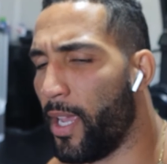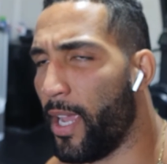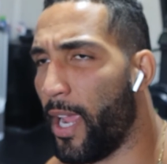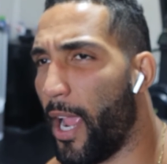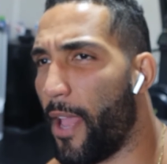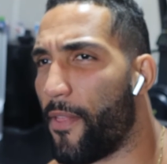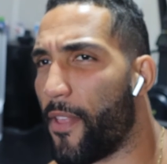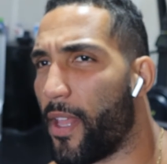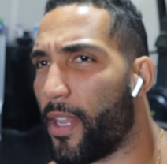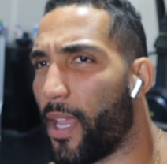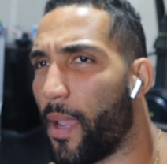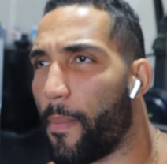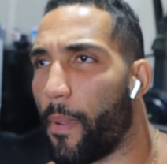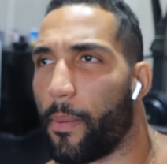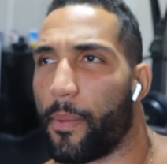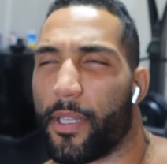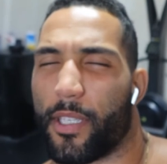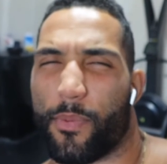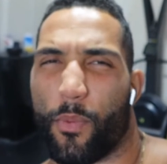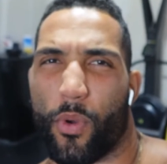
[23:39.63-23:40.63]
And then, yeah,
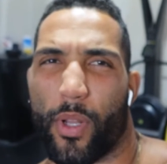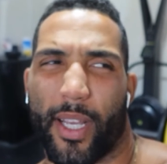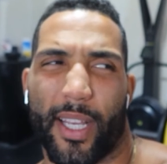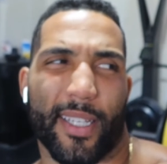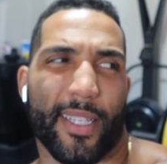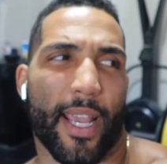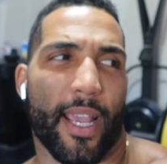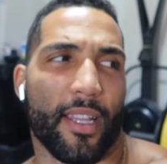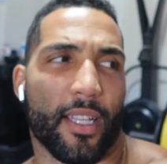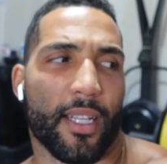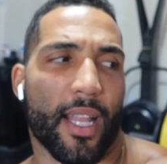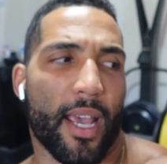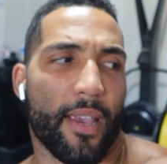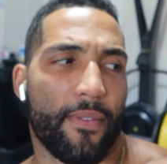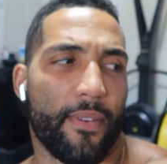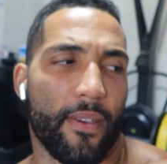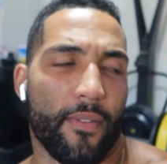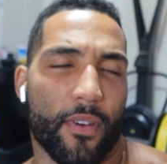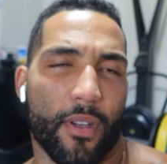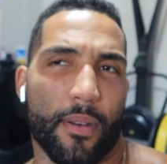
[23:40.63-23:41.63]
maybe just more like a day in the
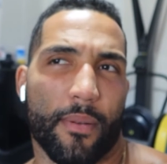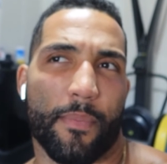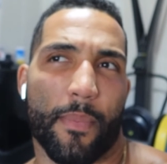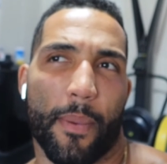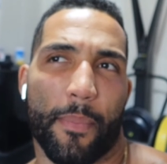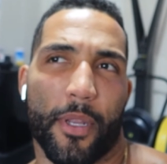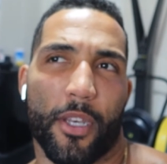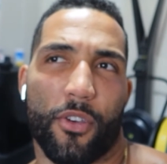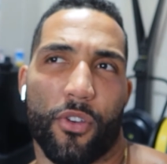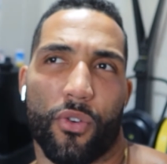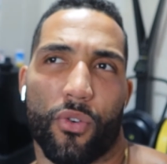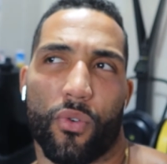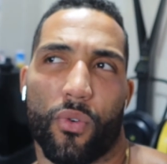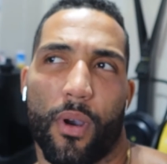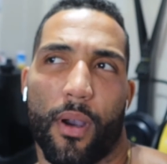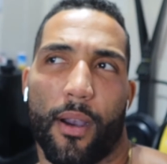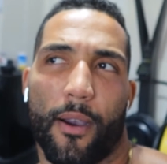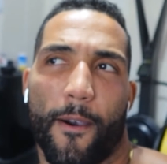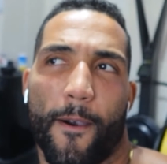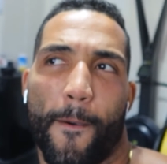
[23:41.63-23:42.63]
life even. Maybe do,
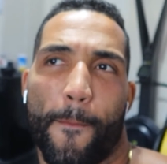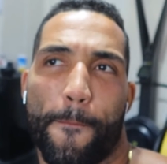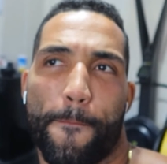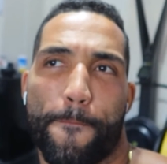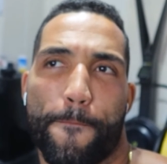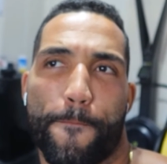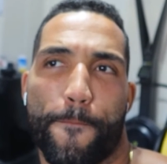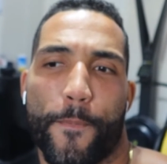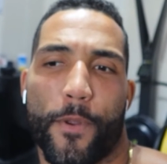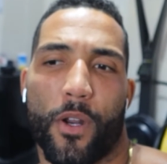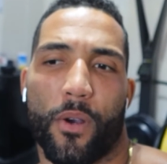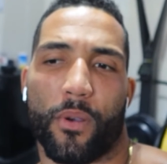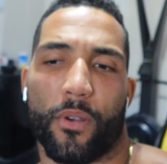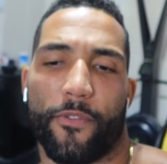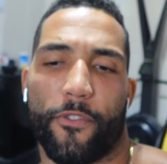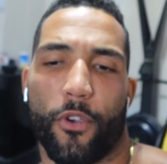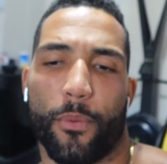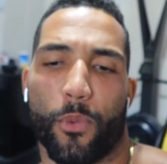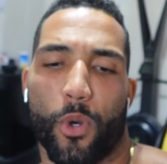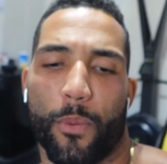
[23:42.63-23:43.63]
a
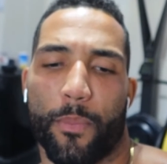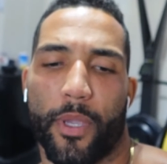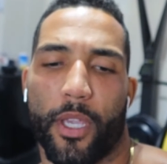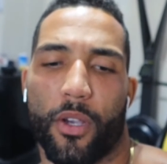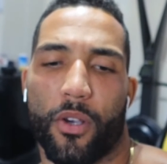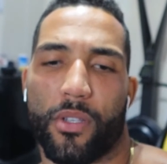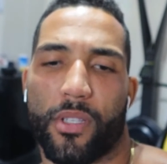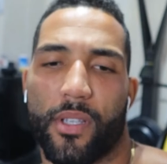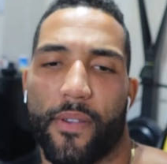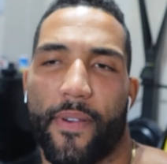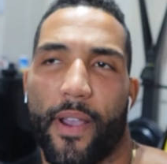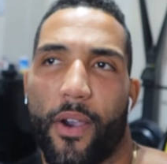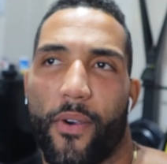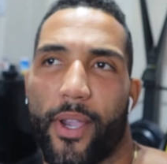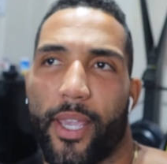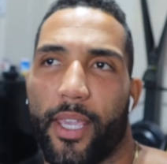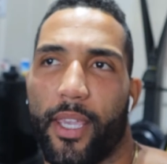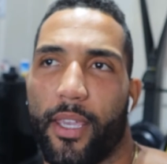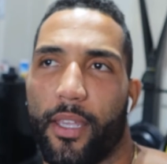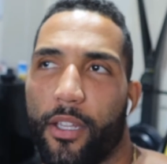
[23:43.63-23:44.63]
few more meals of how
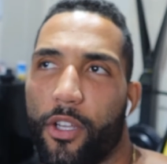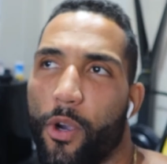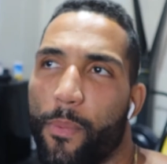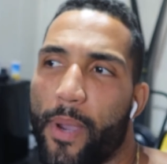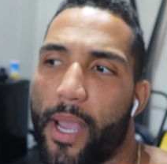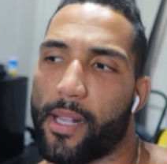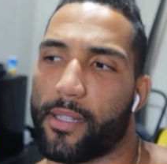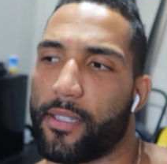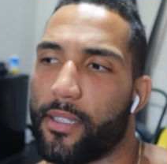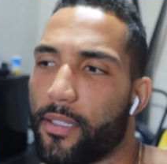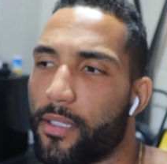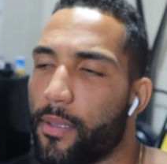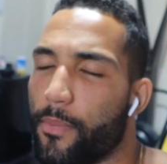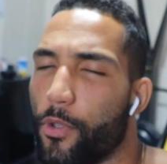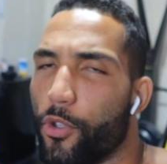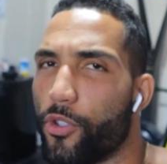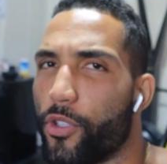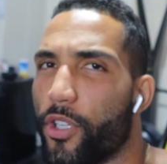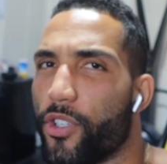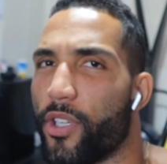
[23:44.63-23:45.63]
I eat, go back to some
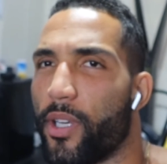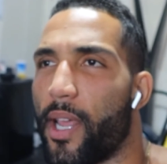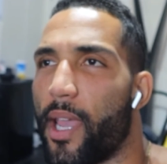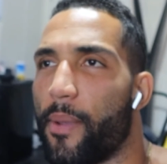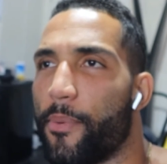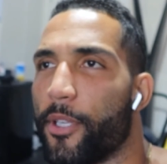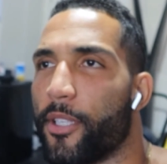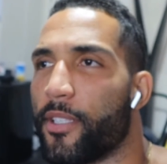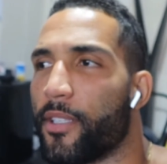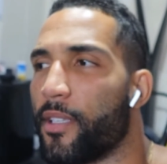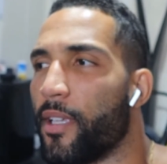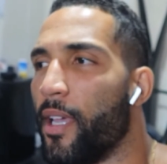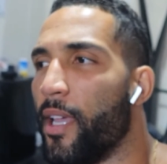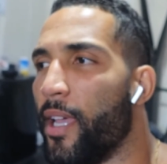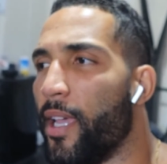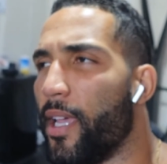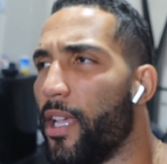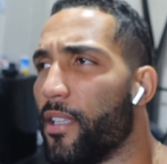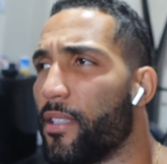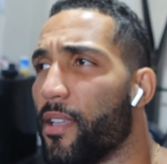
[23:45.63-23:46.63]
nutrition habits
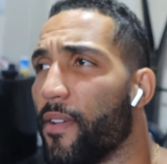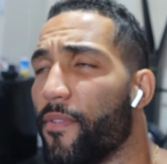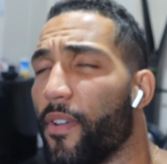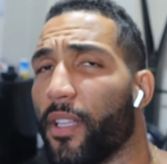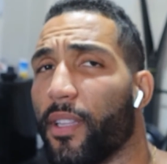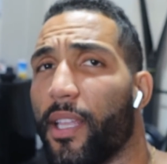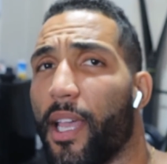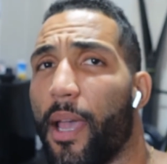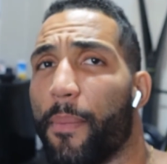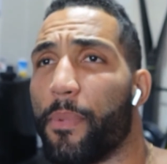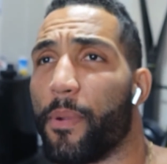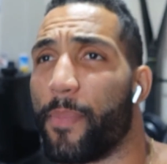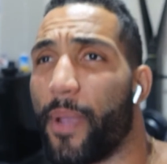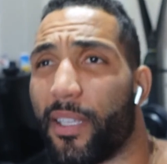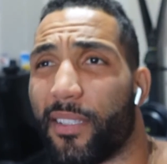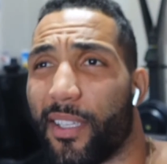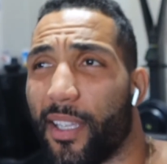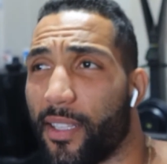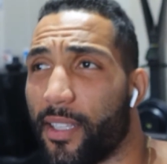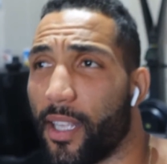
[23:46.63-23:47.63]
and stuff like that. But
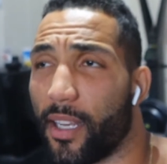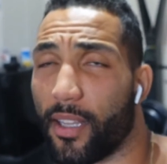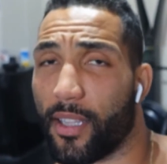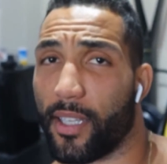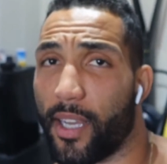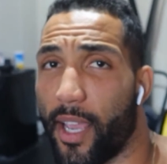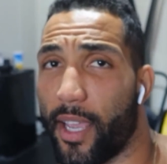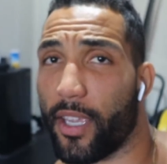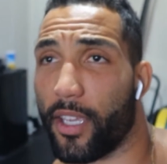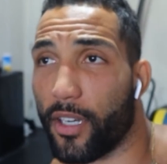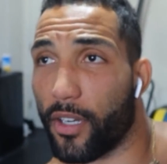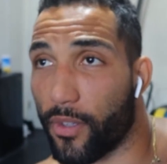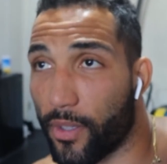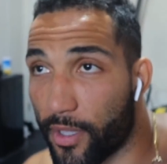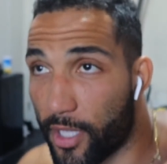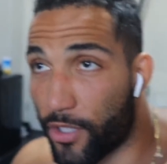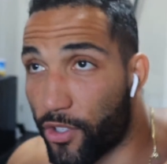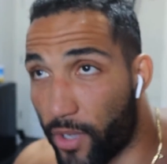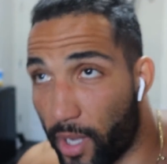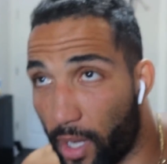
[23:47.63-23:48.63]
basically at the end of the day,
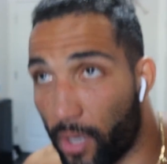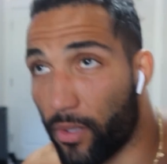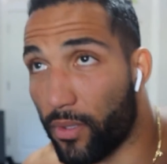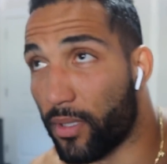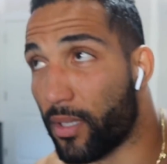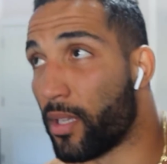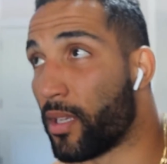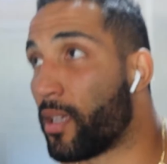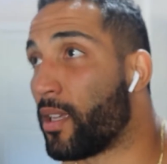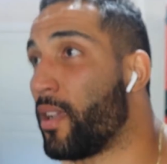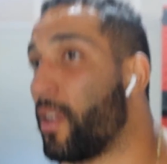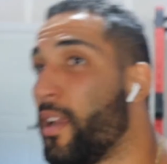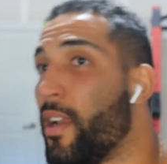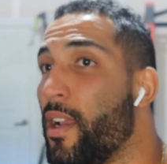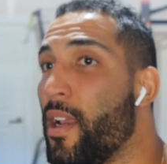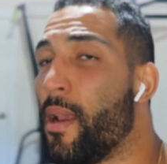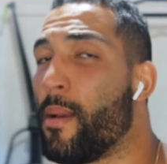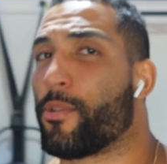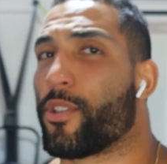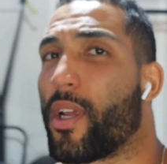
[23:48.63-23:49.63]
this channel's
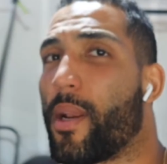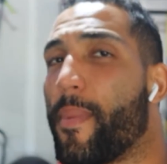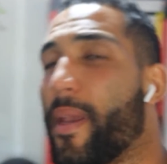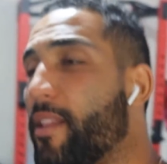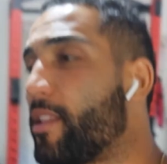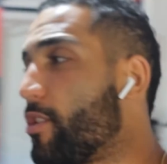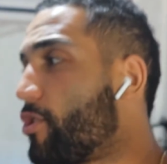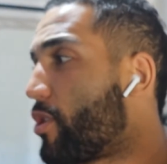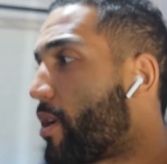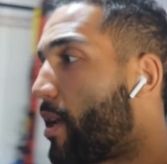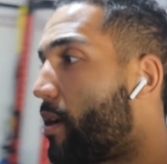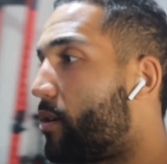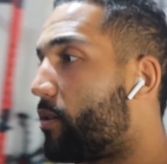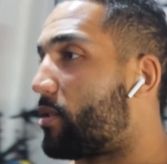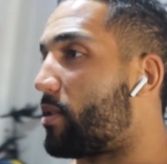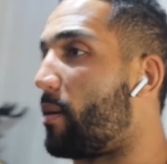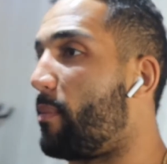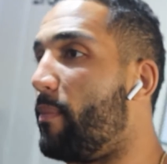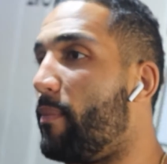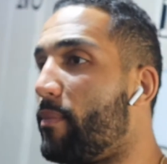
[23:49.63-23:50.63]
trying to make this channel
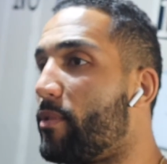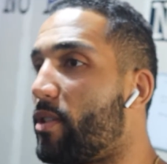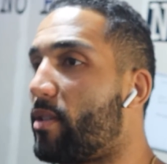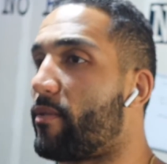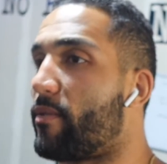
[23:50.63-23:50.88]
something just